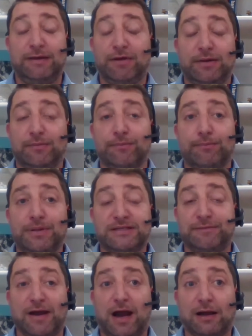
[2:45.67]
even
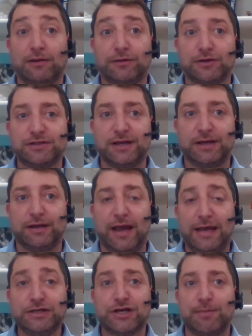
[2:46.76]
Pacific Islanders and
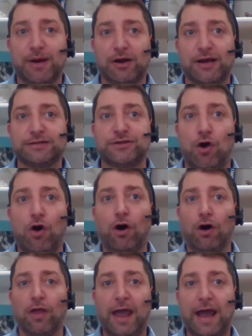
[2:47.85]
Asian Americans
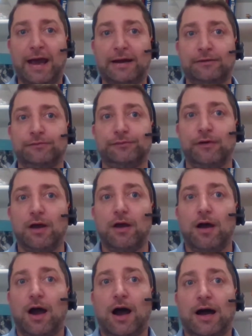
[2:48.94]
all have
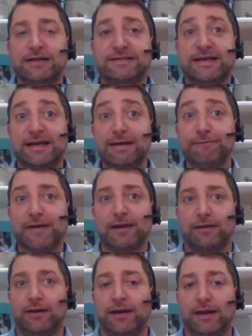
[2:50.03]

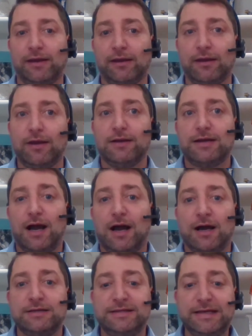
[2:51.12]
significantly
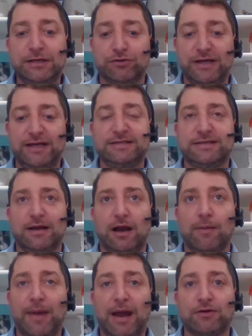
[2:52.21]
decreased
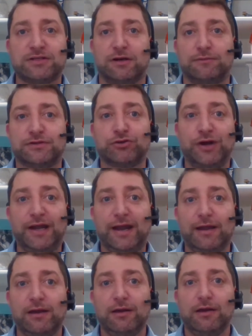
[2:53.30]
amounts of
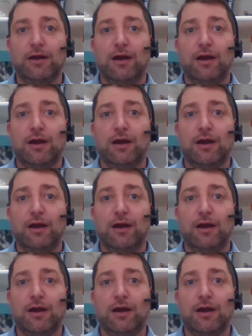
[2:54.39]
screening,